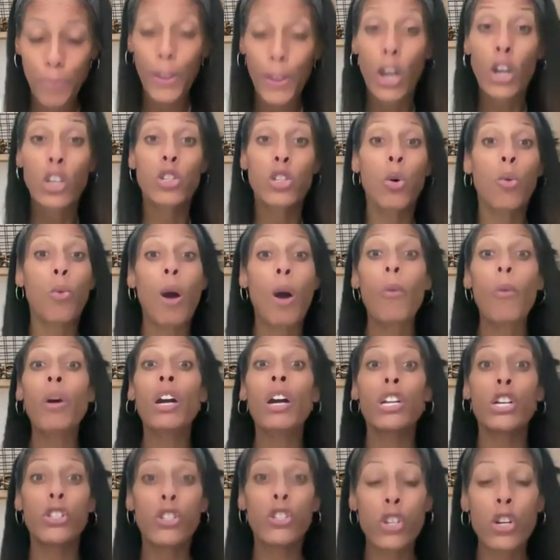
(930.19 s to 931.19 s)
So what we're
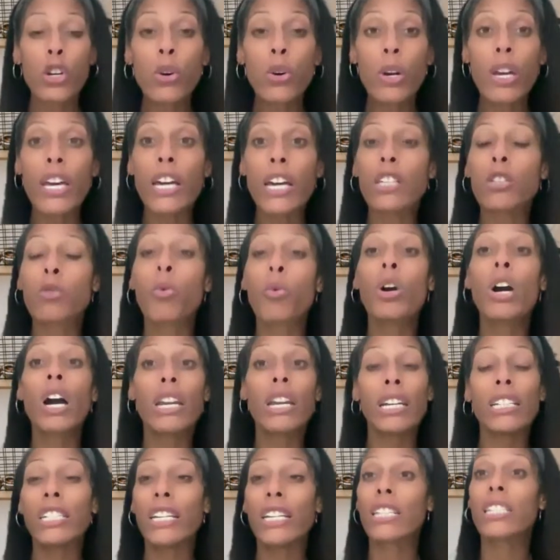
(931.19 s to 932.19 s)
going to do is we're going
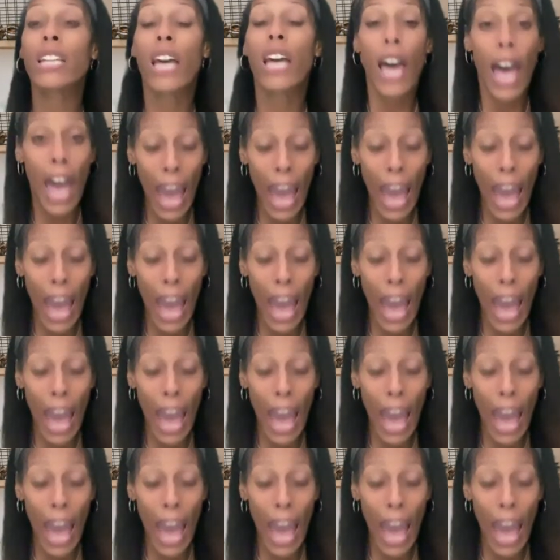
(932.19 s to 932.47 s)
to just